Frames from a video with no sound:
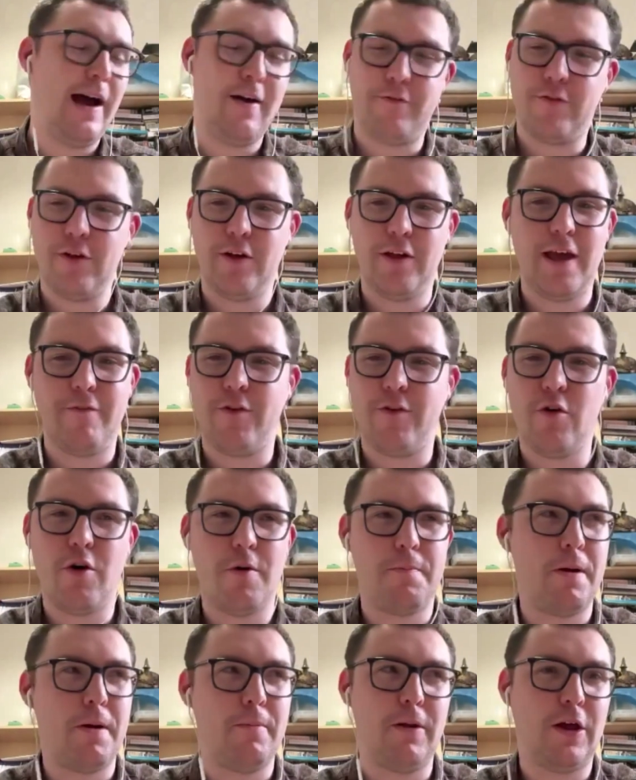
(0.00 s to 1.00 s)
you have to. If
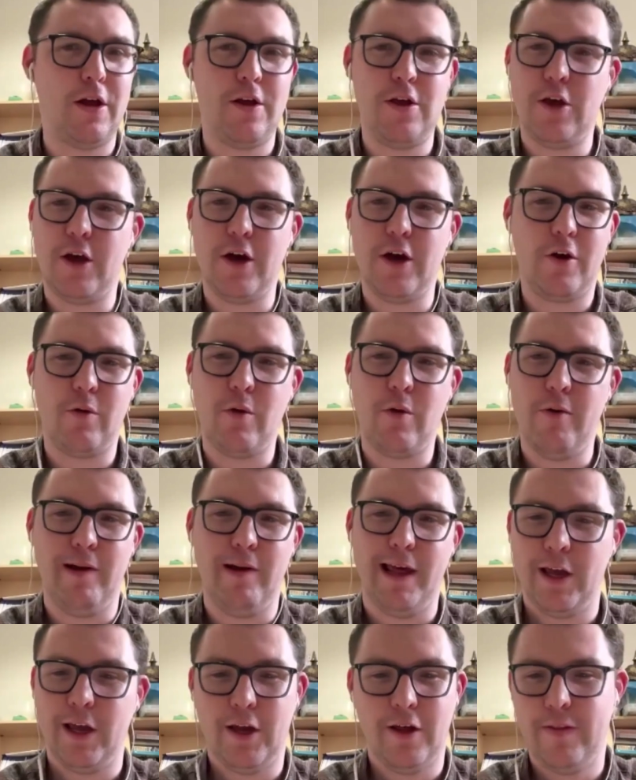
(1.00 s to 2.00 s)
you're a Republican, you're going to
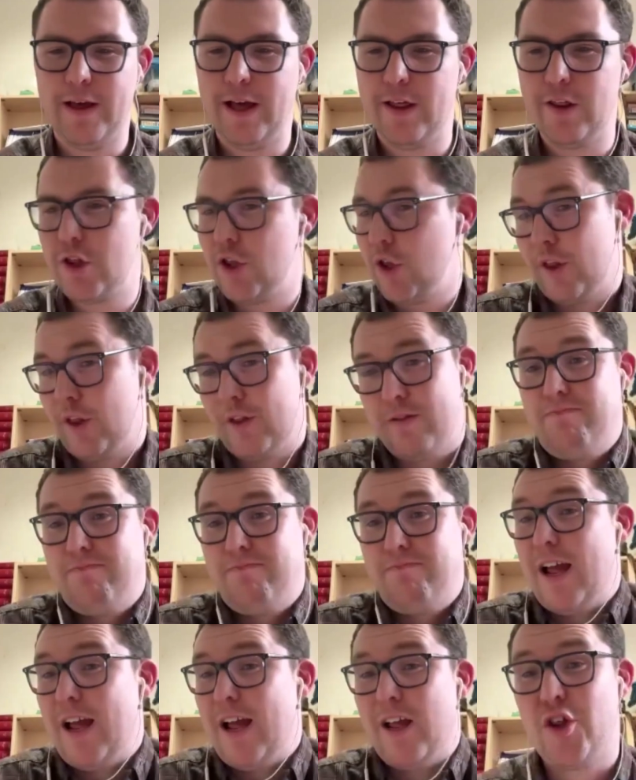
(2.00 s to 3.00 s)
quote Lincoln. That's just
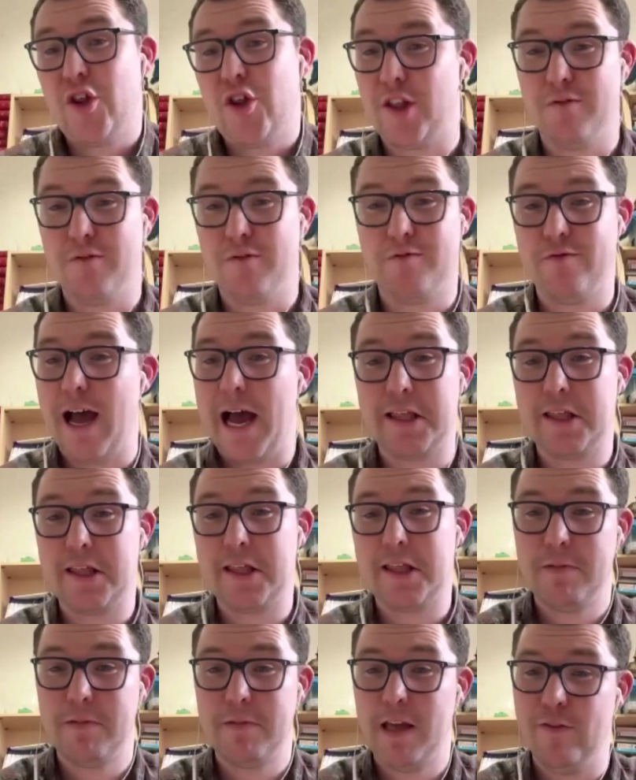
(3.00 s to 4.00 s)
a
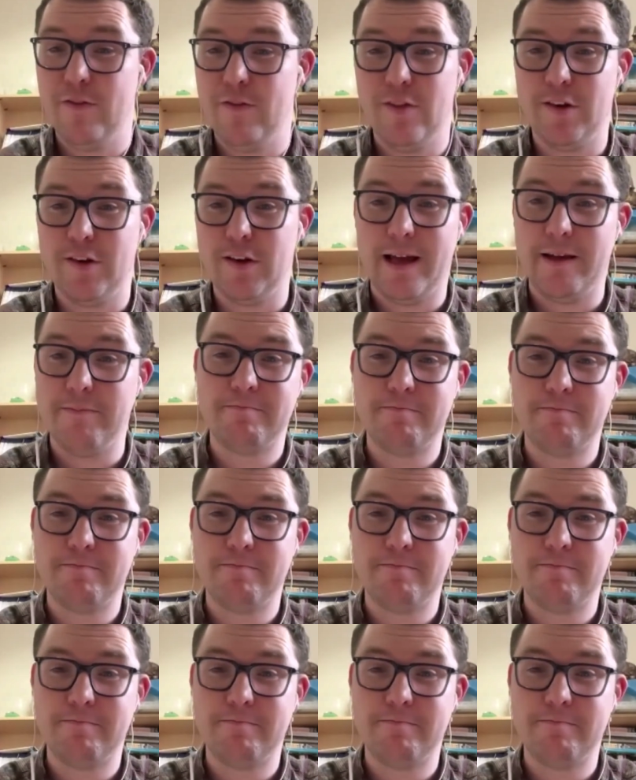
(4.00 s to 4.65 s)
fact, even today.